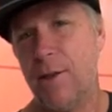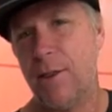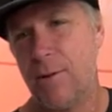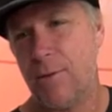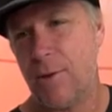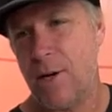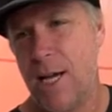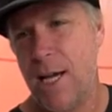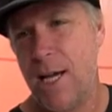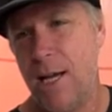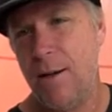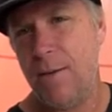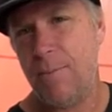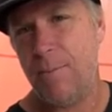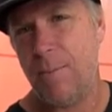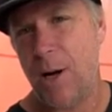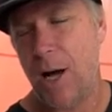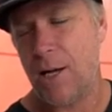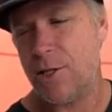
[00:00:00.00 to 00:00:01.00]
three
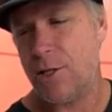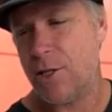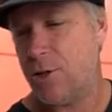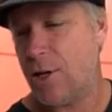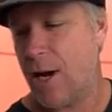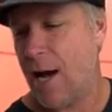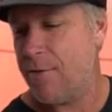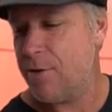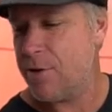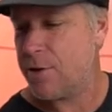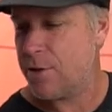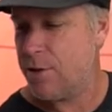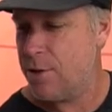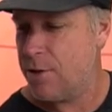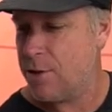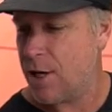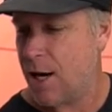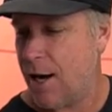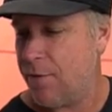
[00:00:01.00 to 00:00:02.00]
posi driver
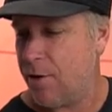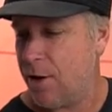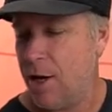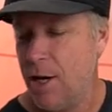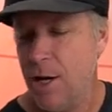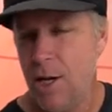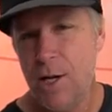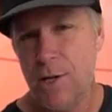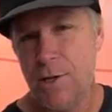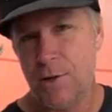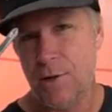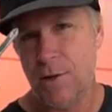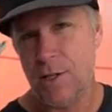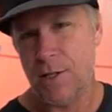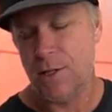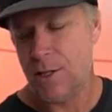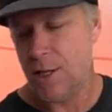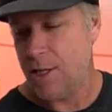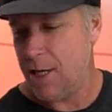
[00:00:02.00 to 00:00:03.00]
screwdriver. So
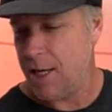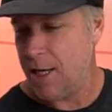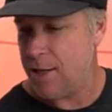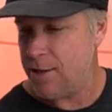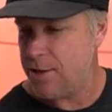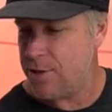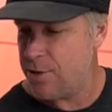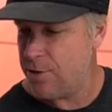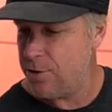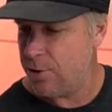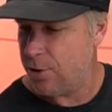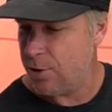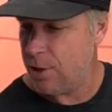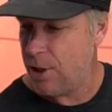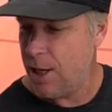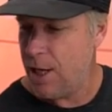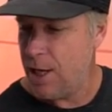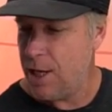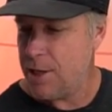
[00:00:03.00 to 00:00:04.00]
this is a needed
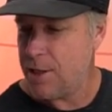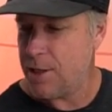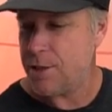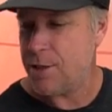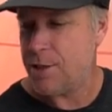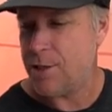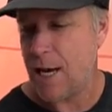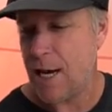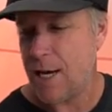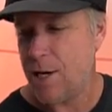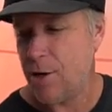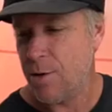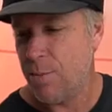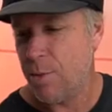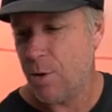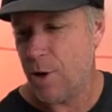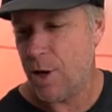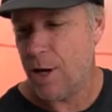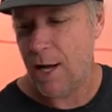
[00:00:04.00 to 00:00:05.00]
tool to set your
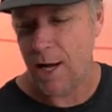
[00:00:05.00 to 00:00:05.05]
board